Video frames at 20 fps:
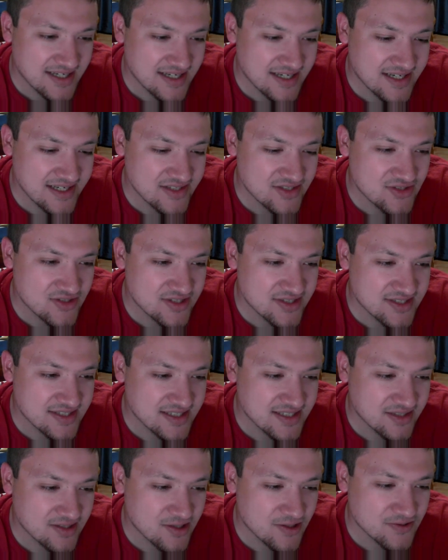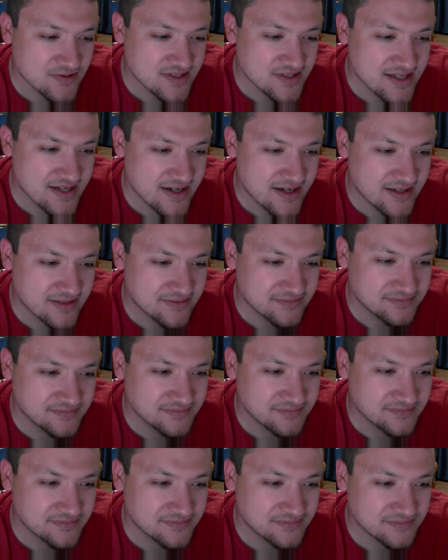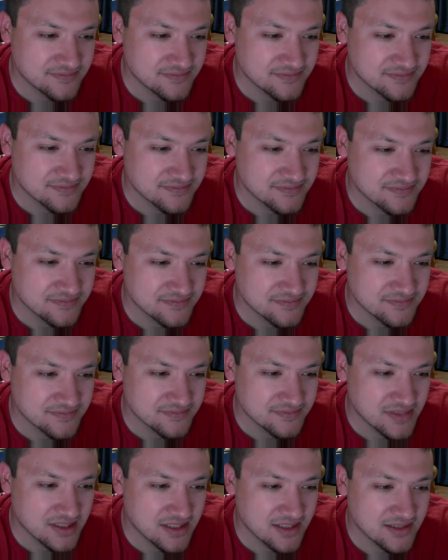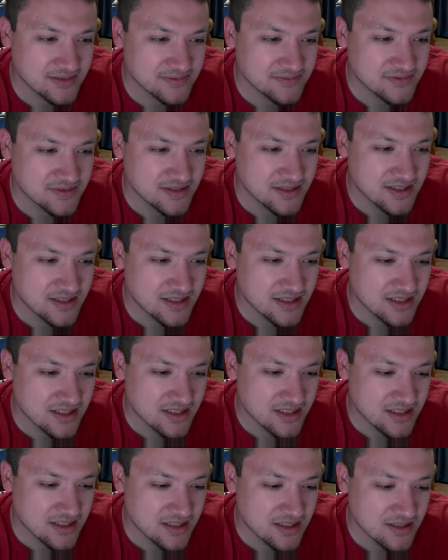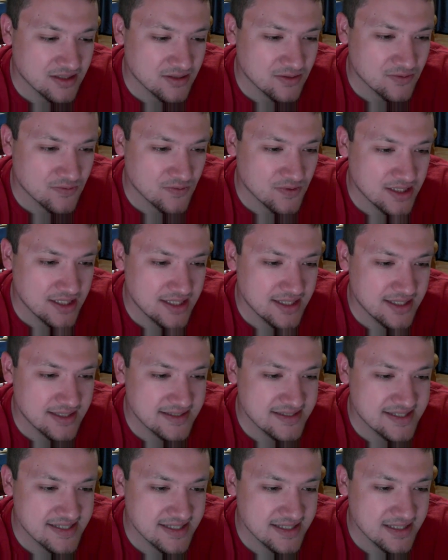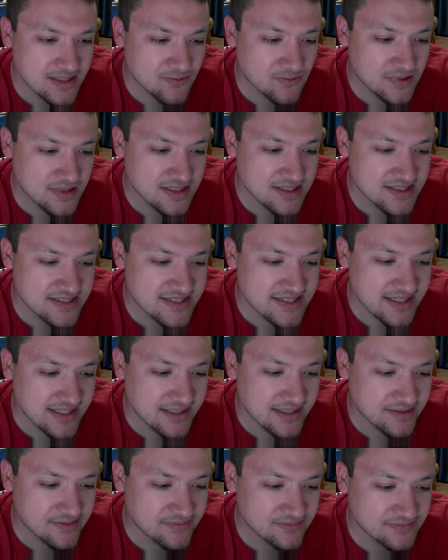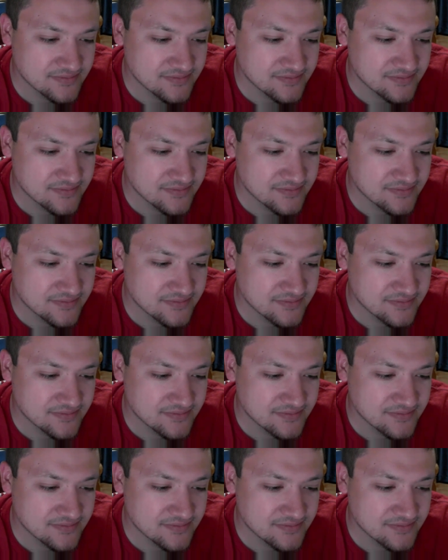interesting notes there. But we'll see. We'll see.